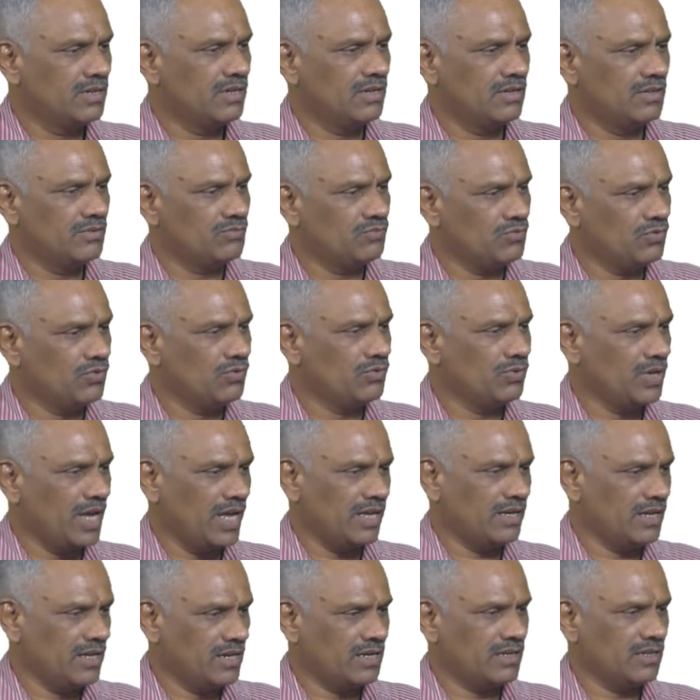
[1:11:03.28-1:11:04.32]
flue
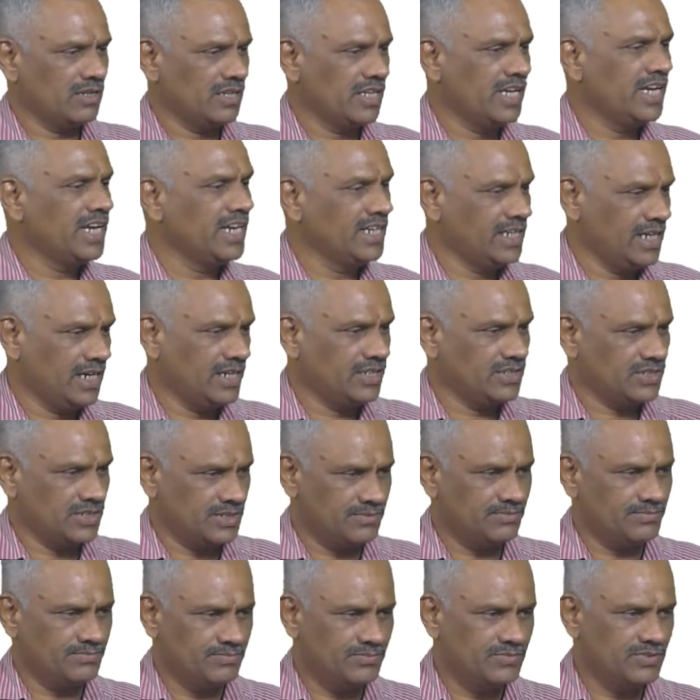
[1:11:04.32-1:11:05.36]
gas or the heat addition.
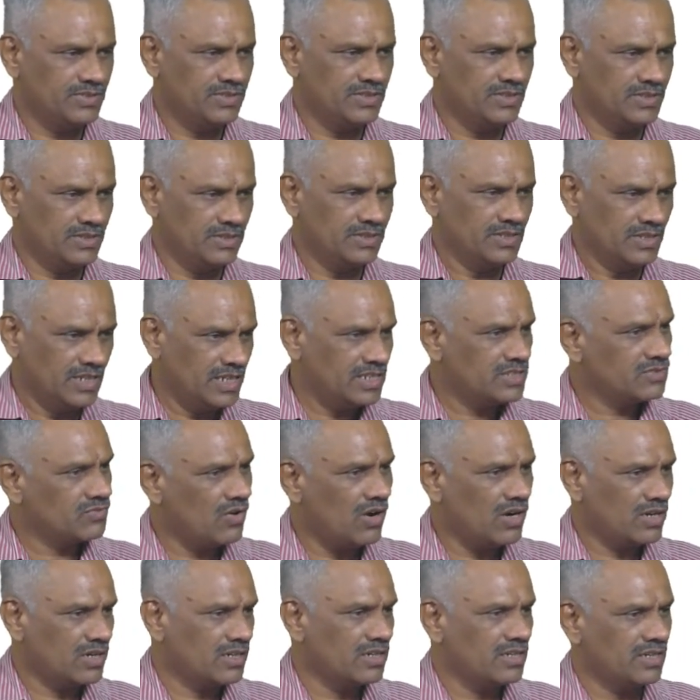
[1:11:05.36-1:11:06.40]
That is
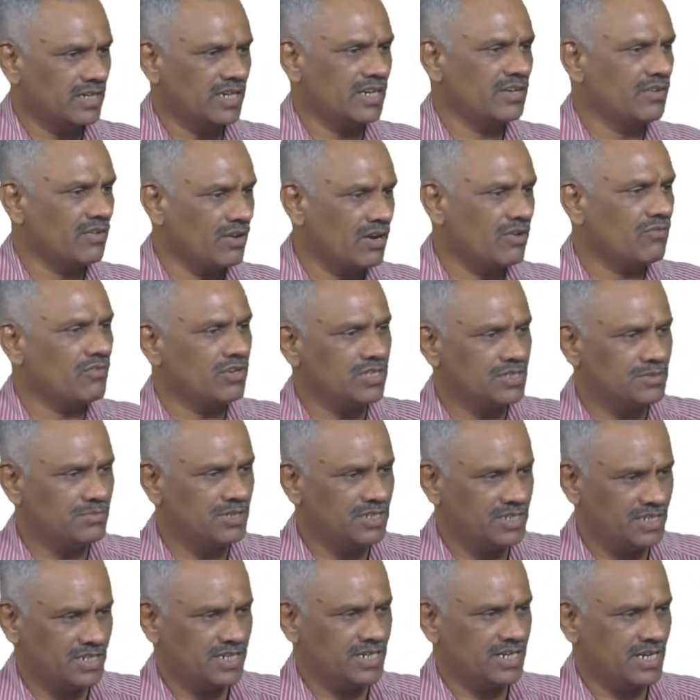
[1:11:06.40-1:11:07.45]
what
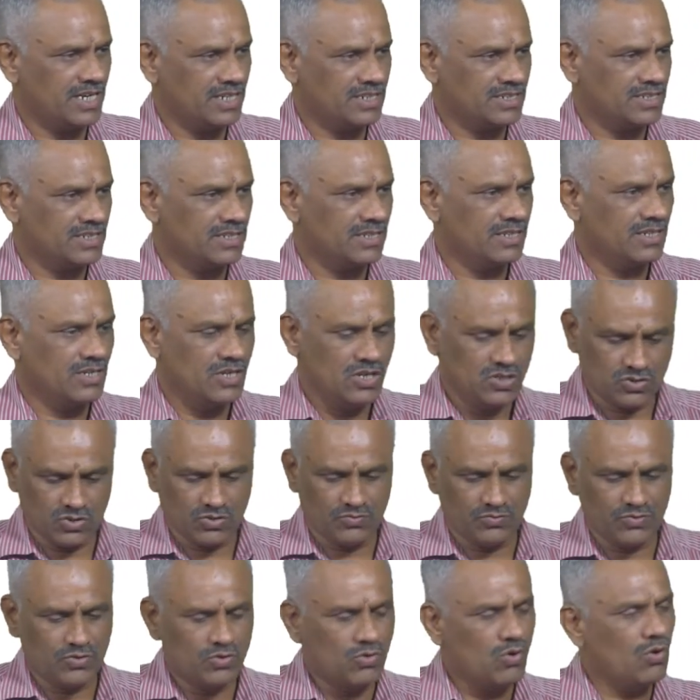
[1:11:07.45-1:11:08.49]
reversibility reduction. So, if
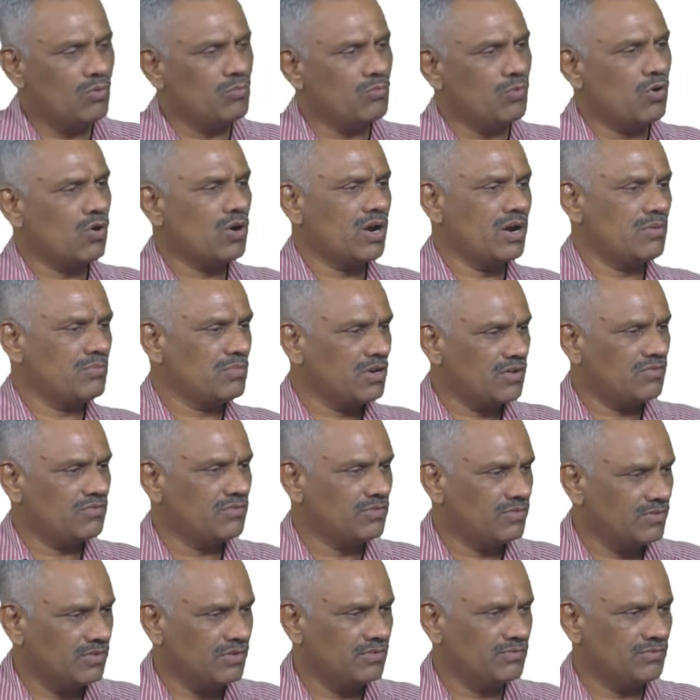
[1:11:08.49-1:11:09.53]
you go more number of
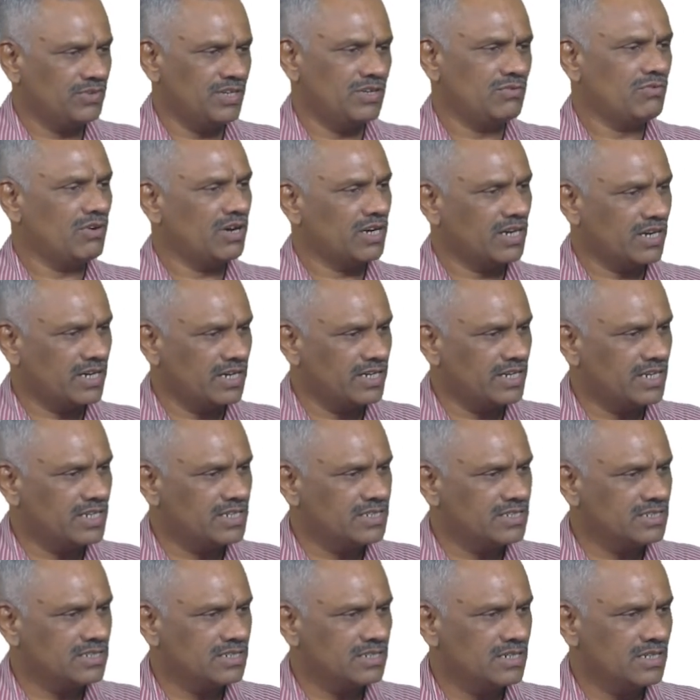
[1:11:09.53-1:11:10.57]
feed water
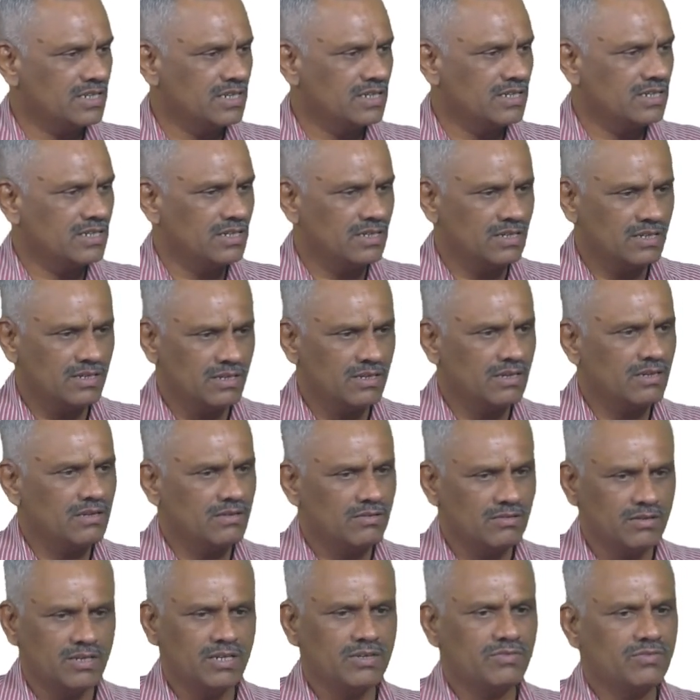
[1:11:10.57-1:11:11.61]
heaters,
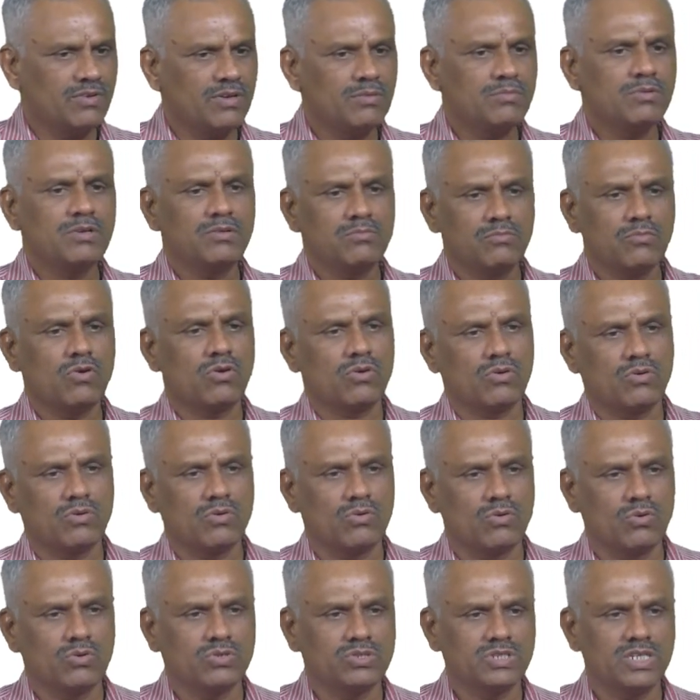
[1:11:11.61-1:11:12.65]
it will be more
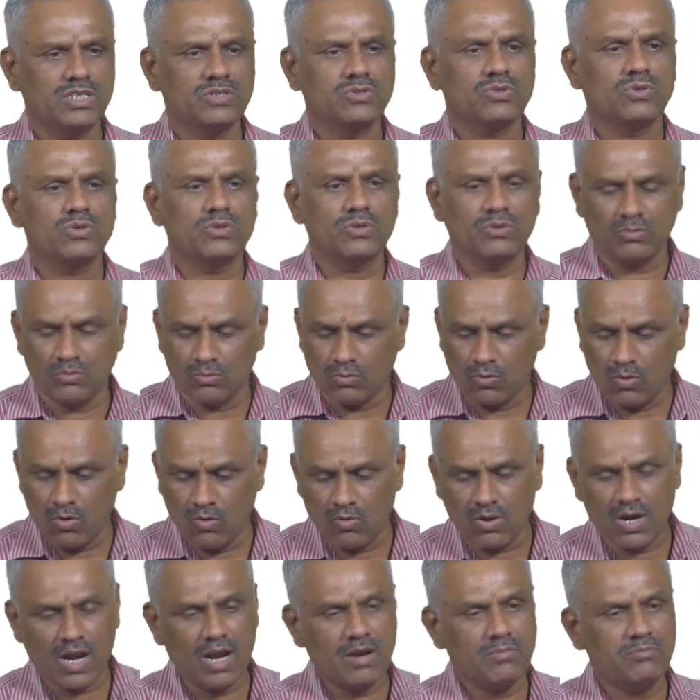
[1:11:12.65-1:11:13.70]
closure. So,
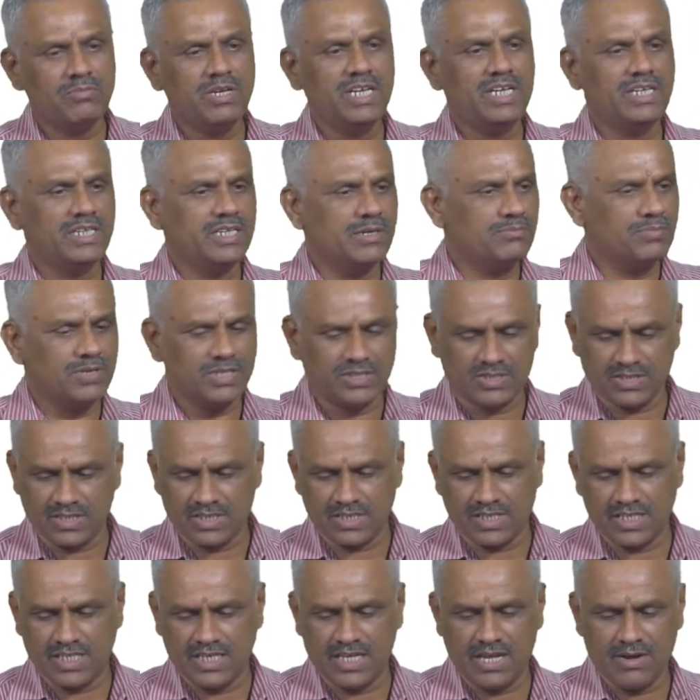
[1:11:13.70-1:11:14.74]
overall mean temperature
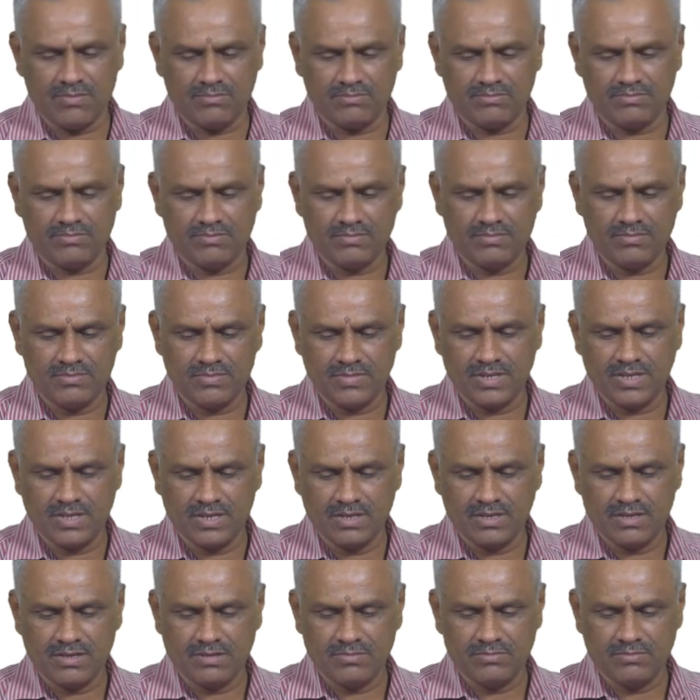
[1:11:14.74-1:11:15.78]
Tm,
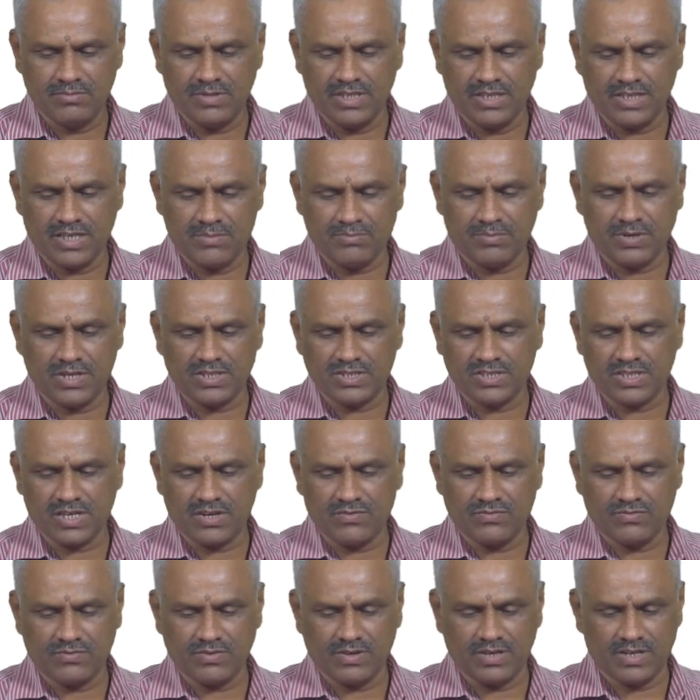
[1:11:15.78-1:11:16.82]
mean temperature
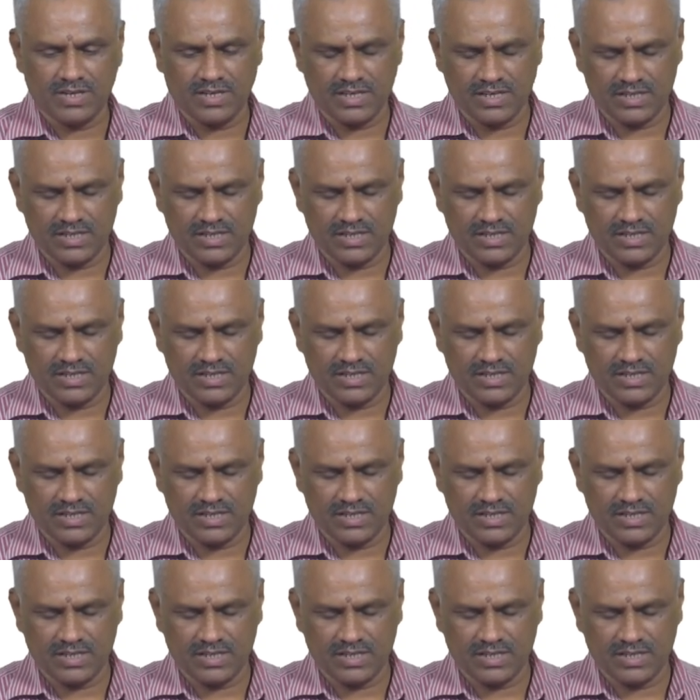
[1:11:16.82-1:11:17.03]
of